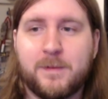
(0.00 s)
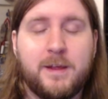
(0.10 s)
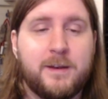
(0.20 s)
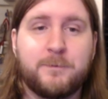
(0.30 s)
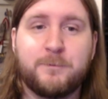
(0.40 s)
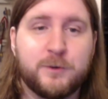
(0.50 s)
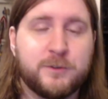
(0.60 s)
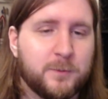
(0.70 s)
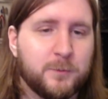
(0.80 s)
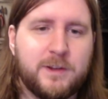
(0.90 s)
and if for
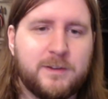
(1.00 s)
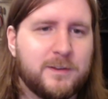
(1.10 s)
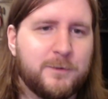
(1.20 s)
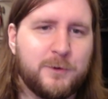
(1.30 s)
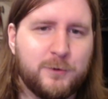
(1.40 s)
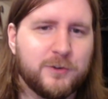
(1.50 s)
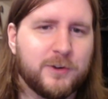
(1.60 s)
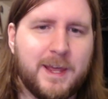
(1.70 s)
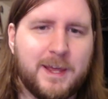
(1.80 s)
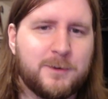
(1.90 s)
some reason the future
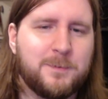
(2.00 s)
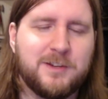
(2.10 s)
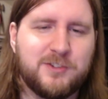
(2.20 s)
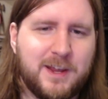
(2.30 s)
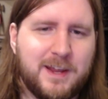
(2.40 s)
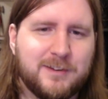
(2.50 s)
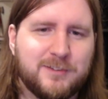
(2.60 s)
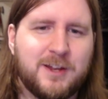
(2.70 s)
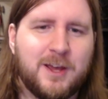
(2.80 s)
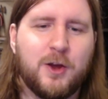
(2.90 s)
can't be
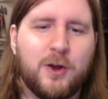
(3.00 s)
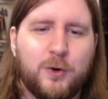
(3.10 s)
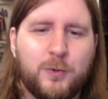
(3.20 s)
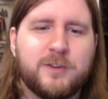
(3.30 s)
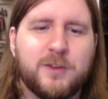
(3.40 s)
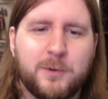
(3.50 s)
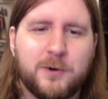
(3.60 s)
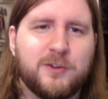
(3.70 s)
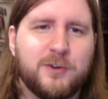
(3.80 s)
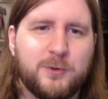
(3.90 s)
changed, who is the
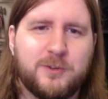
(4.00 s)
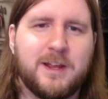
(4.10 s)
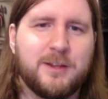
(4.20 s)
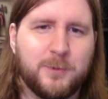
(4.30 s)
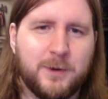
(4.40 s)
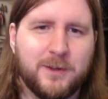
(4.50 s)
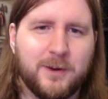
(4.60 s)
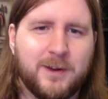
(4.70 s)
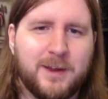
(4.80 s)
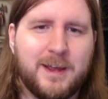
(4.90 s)
person who stays with her?